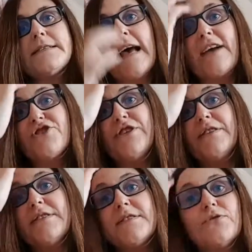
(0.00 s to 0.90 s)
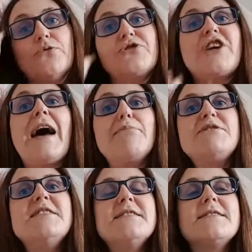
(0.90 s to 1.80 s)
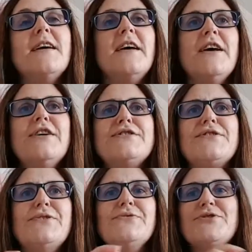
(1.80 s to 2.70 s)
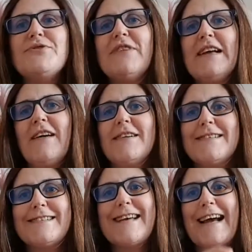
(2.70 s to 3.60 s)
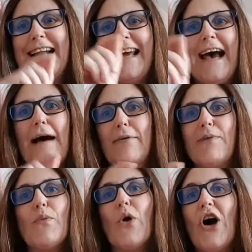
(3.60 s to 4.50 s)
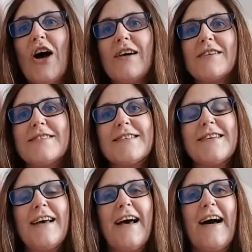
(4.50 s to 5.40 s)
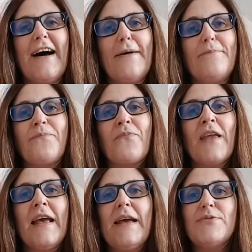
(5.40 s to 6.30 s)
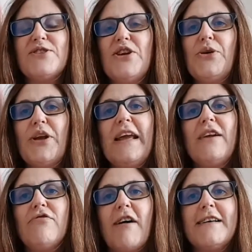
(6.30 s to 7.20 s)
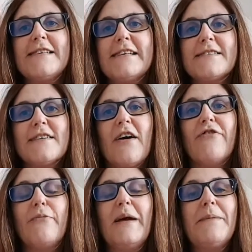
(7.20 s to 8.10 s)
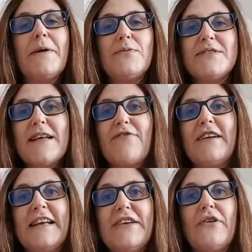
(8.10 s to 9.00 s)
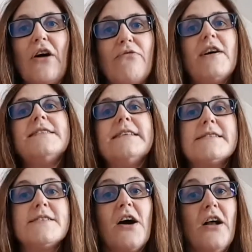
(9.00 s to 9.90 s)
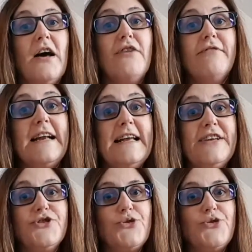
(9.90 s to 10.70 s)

sections or chapters to, to realise exactly how it worked. Um, it was a unique writing style for me, but it was definitely a writing style I really